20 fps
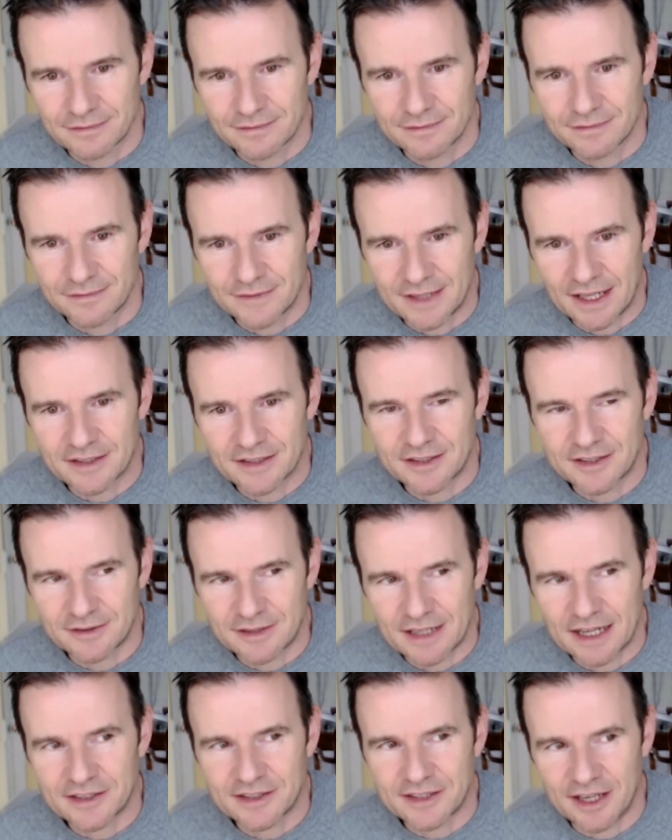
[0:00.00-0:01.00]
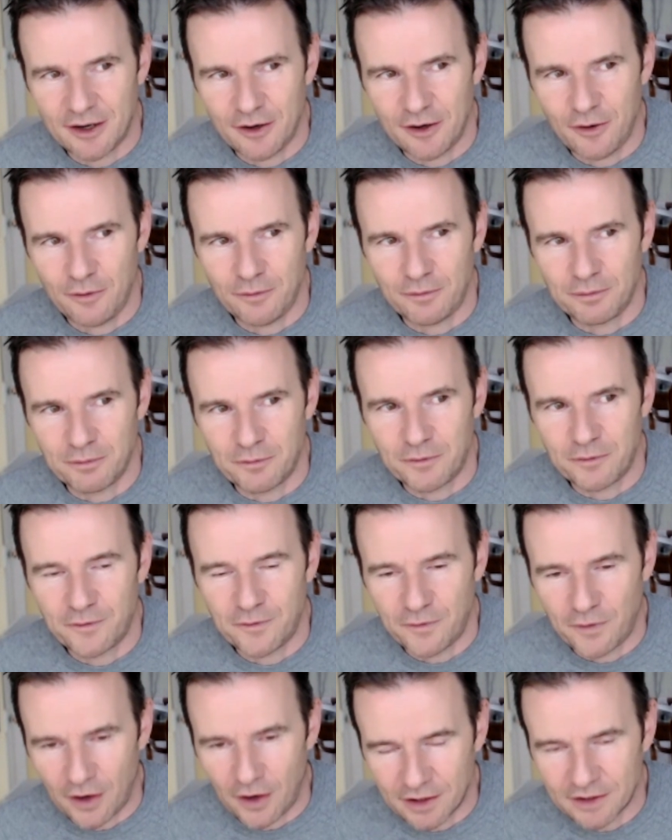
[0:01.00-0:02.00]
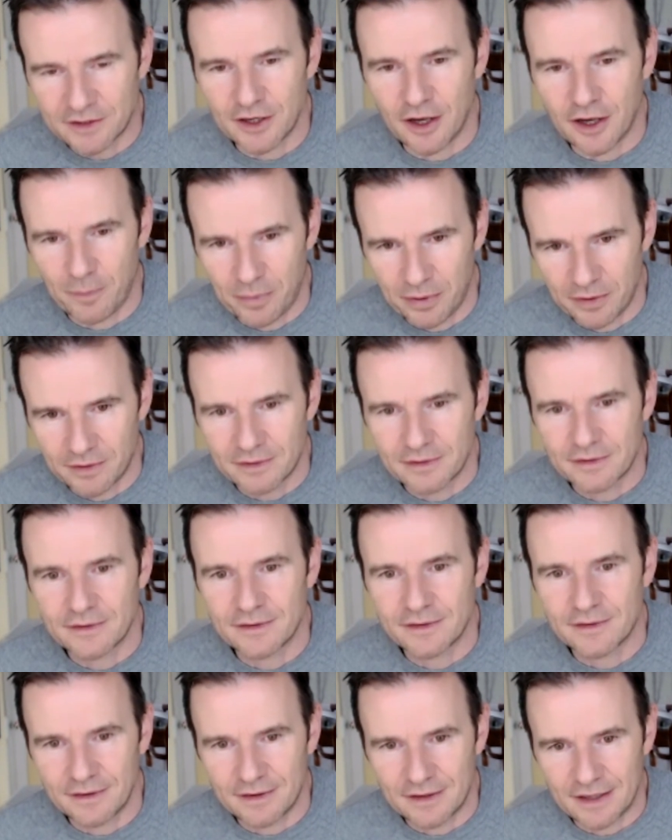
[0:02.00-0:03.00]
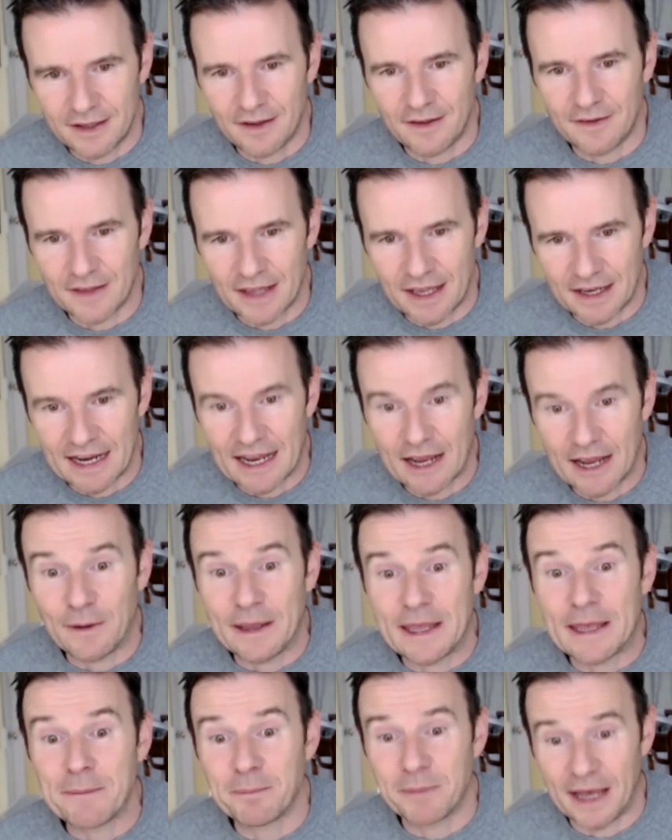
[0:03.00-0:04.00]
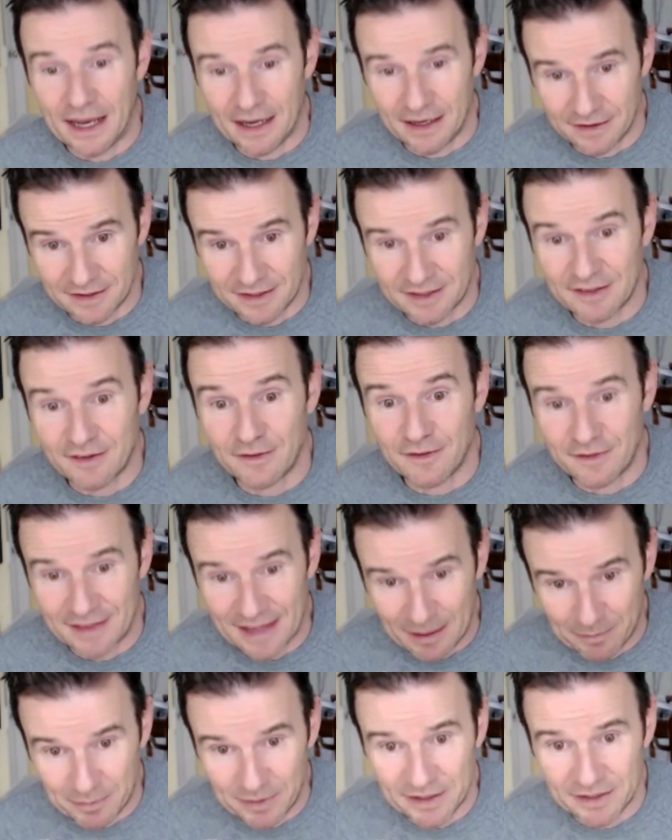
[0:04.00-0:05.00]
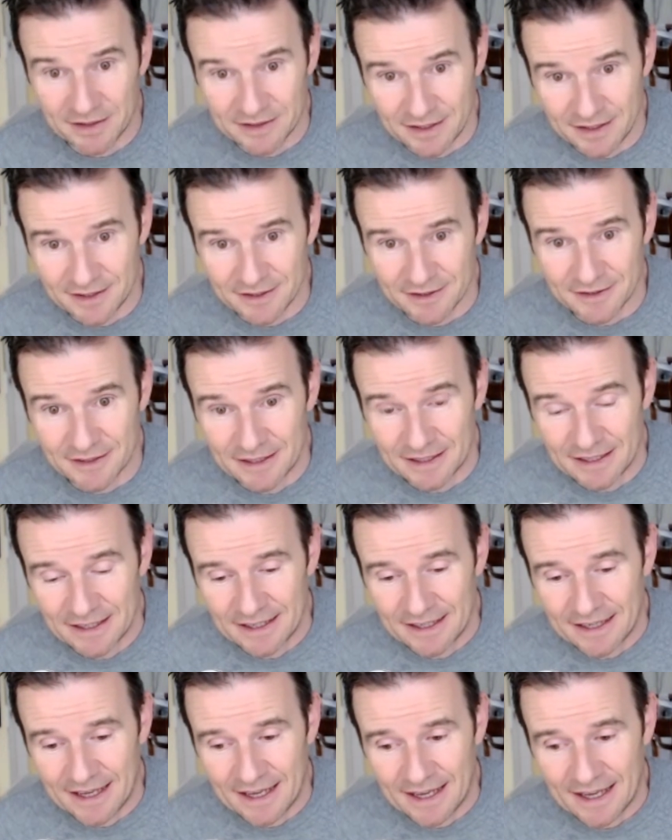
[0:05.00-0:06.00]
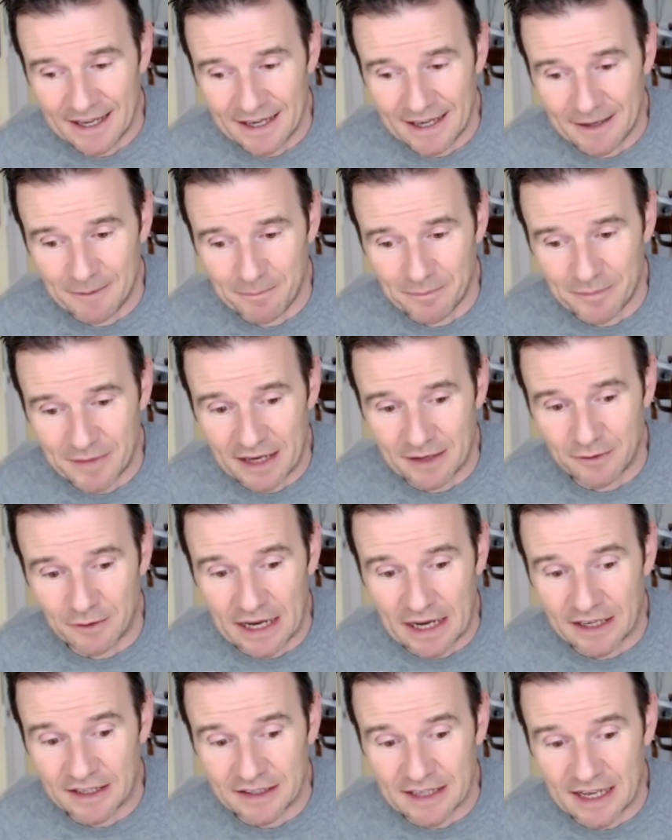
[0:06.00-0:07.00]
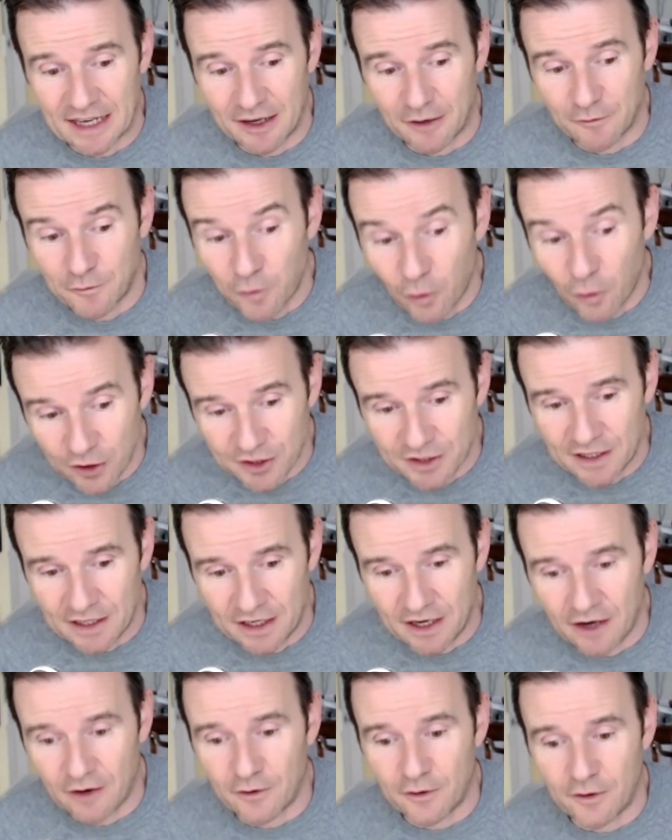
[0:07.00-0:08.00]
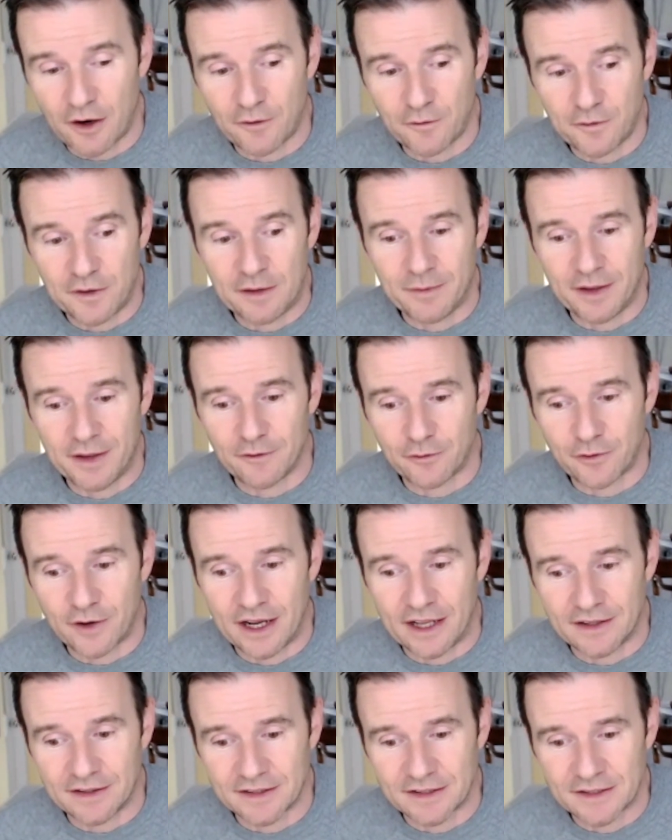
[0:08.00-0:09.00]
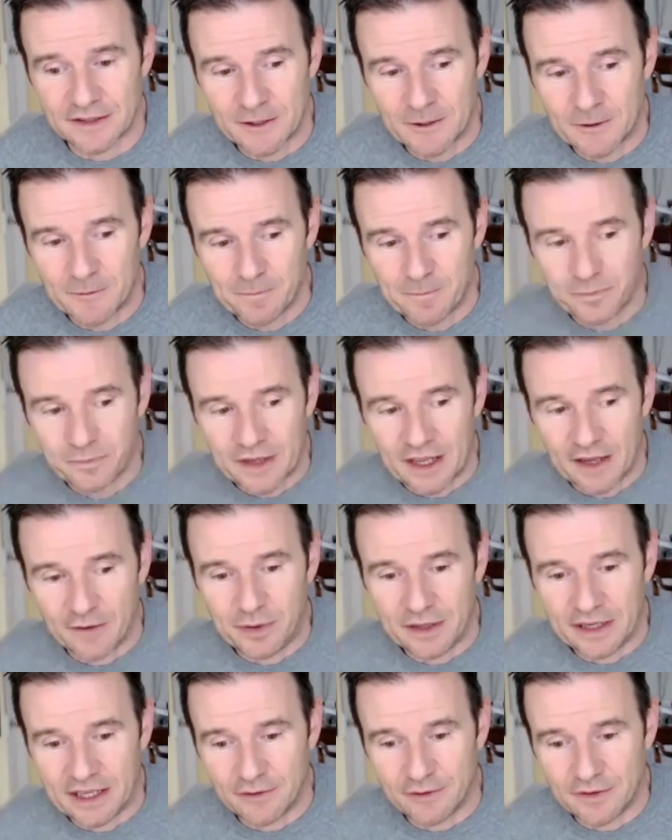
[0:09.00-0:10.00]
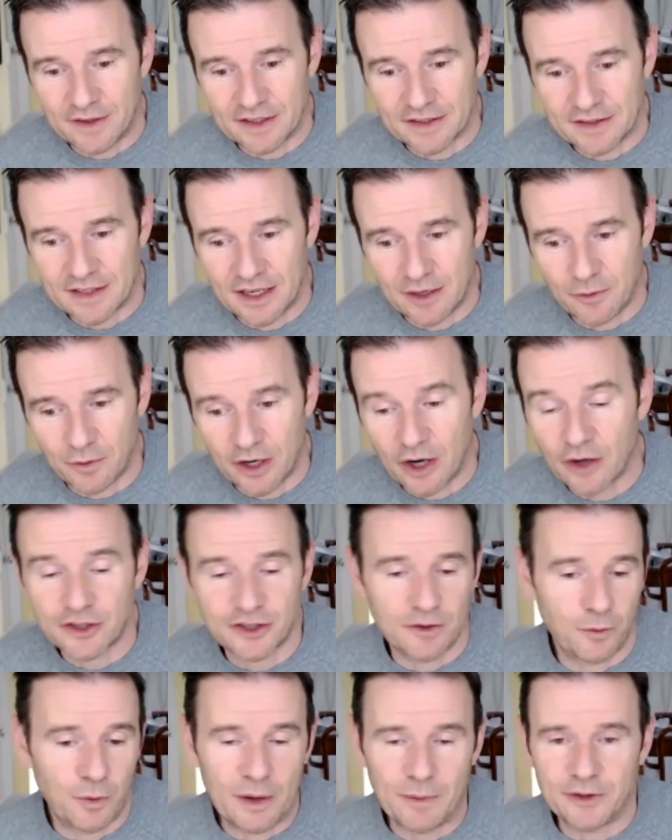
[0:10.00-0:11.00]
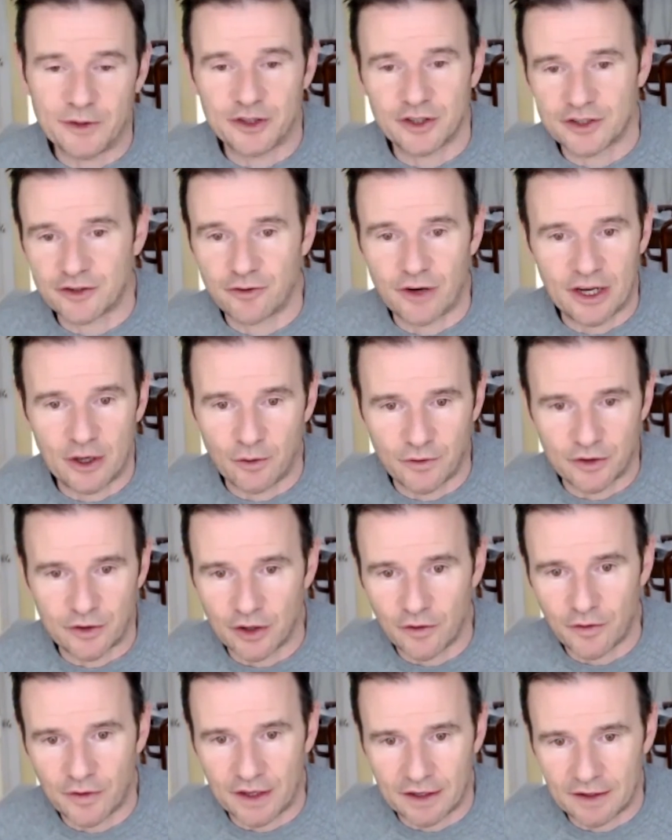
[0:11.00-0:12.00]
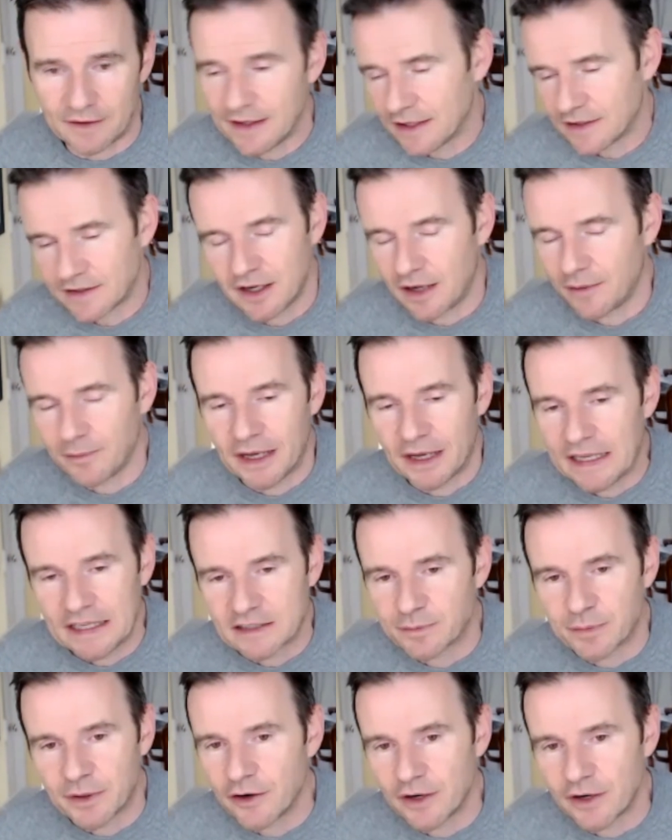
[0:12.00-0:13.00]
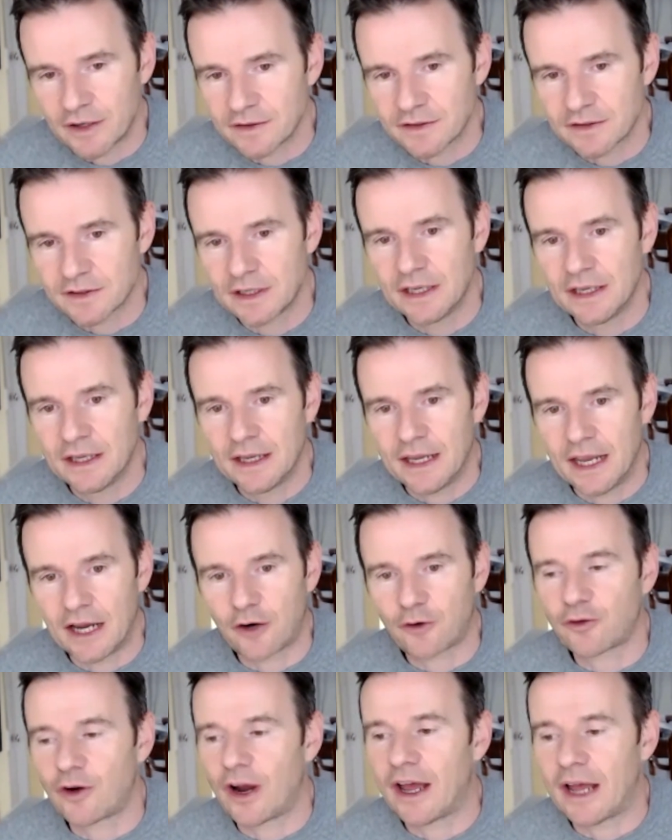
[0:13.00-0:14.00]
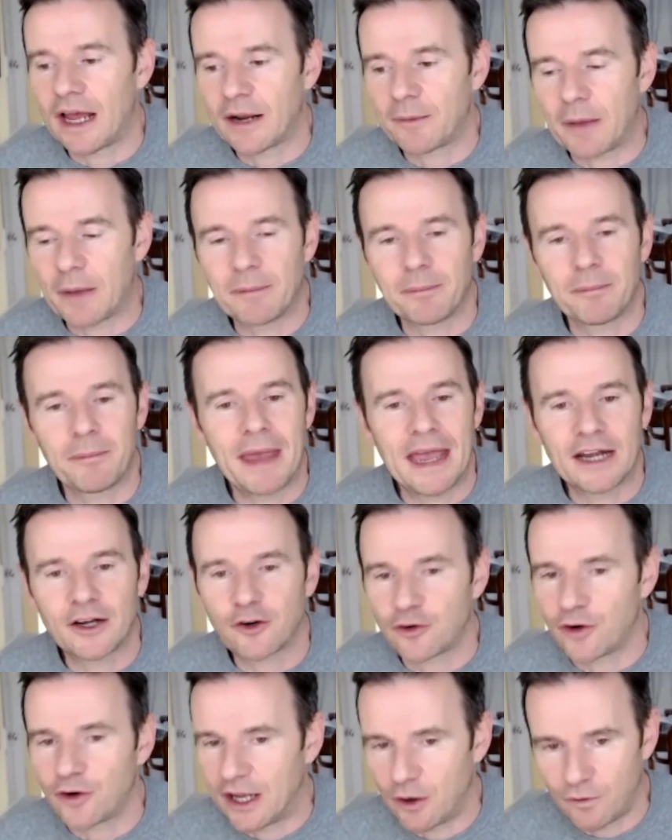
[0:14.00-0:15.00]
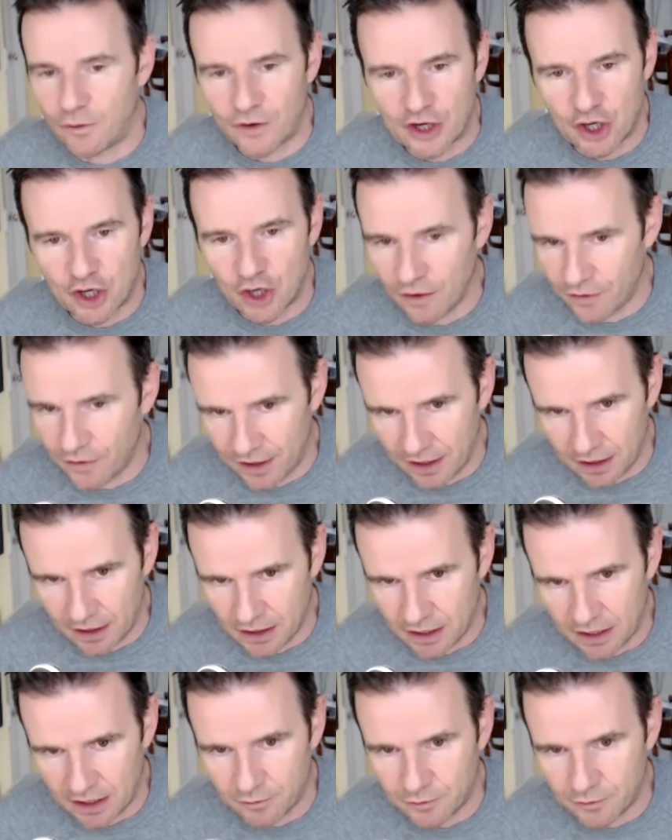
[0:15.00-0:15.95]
That's how fucked up and how imbalanced that piece is. And unfortunately, our female friends have been given this thing where, oh, sure, women just cry over nothing, and that's not my experience. And men cry over nothing. Like